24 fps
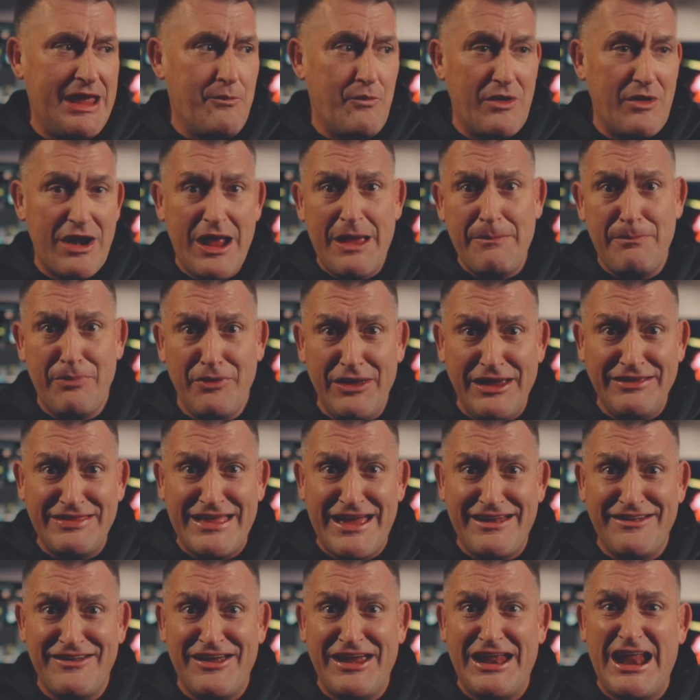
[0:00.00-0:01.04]
And when I played
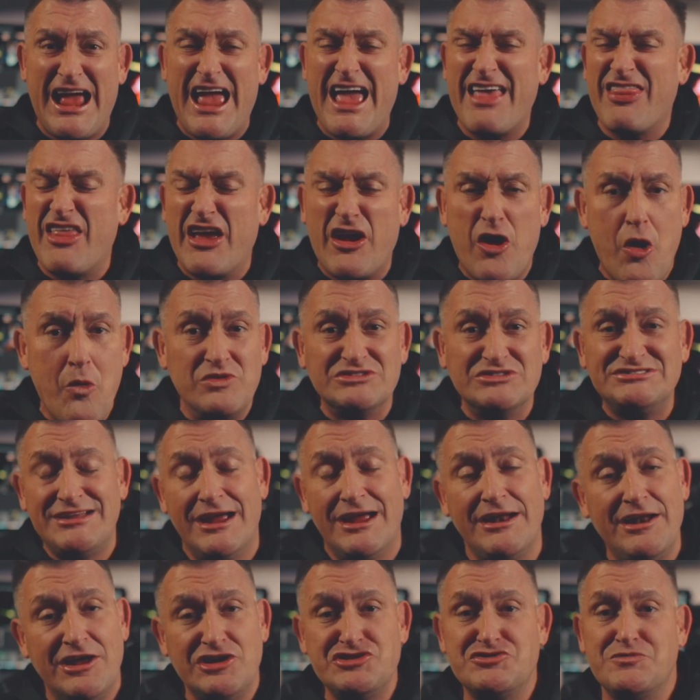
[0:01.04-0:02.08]
that night, I had like
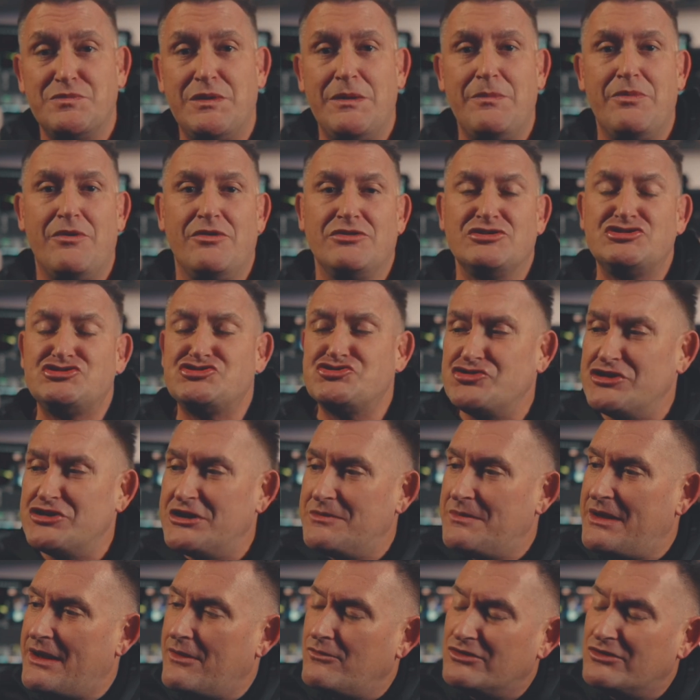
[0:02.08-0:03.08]
almost nine hundred people on the stream,